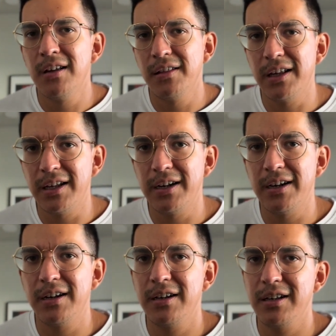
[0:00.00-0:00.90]

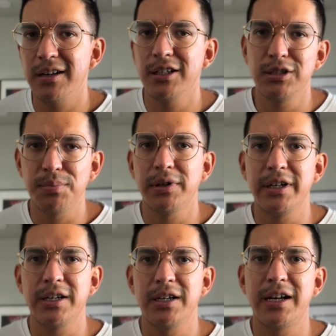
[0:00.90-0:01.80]
then
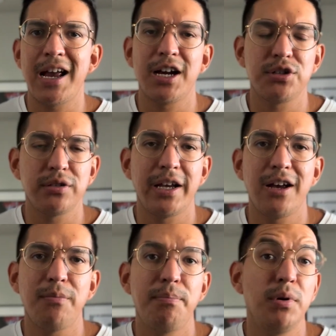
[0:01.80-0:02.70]
discipline can actually
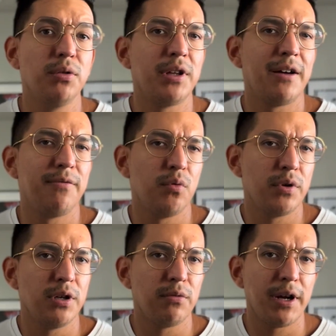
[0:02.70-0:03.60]
help build that for
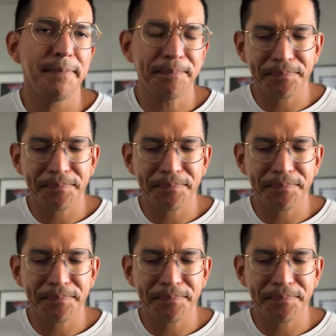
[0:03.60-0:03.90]
you, right?